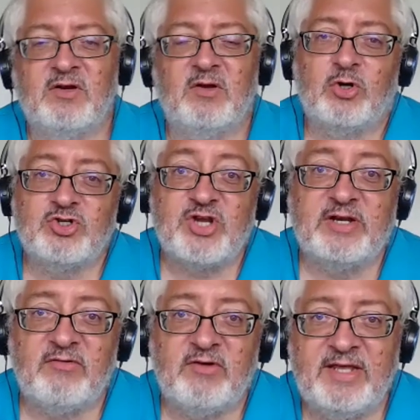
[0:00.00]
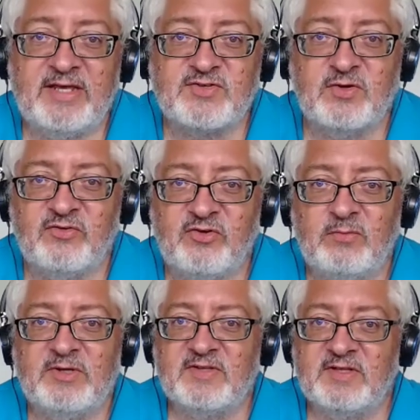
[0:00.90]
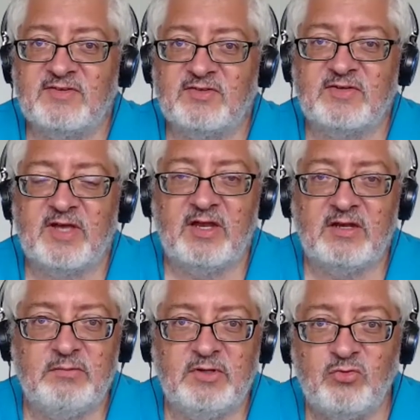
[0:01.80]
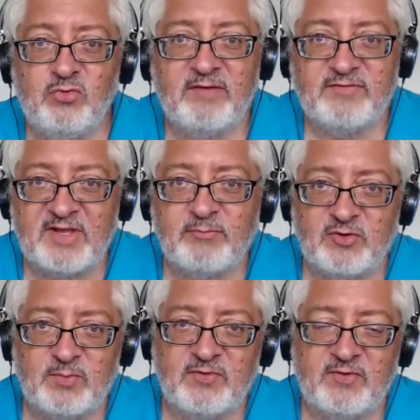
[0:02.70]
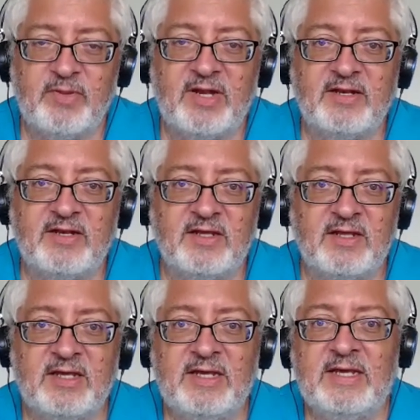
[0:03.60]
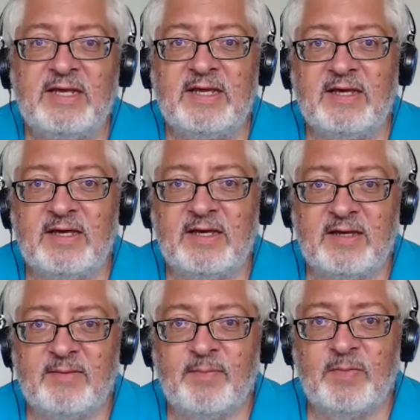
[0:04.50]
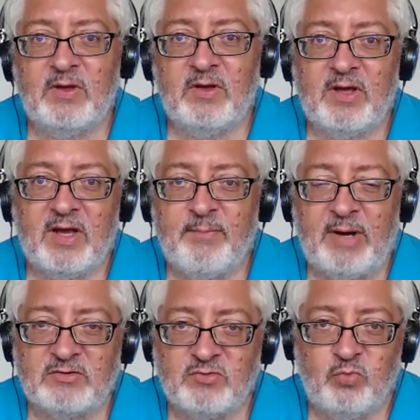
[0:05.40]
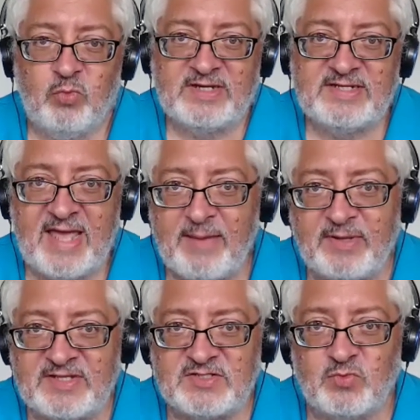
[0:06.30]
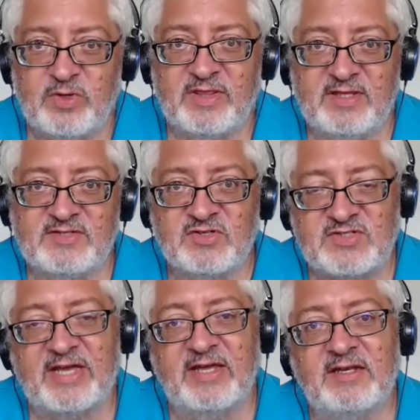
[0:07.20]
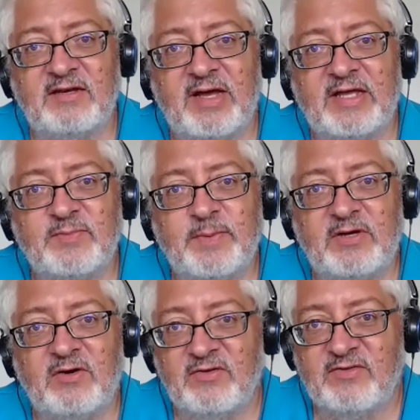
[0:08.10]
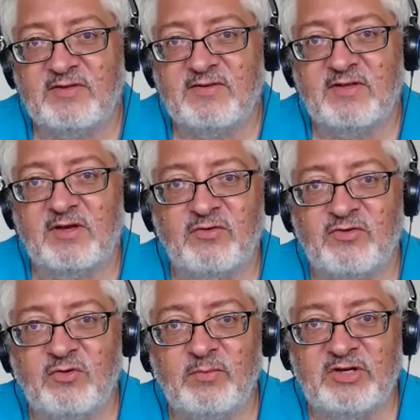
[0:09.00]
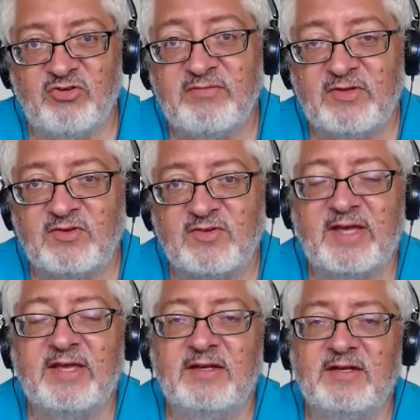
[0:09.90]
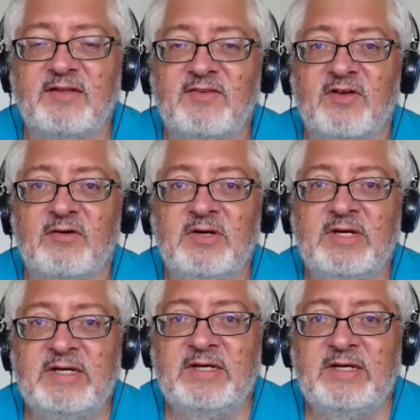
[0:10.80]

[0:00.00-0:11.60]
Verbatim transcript: you know, more generally as consumers in this society, we do have some responsibility um about what happens with this society, right? Because this yeah. is a consumer driven society, and so yeah.